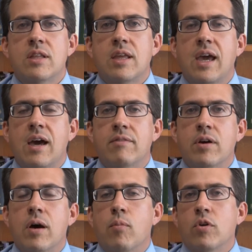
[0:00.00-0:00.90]
That they have a,
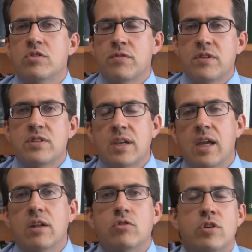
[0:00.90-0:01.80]
a, more
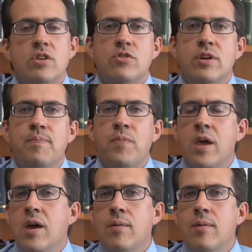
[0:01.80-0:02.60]
sophisticated tradition,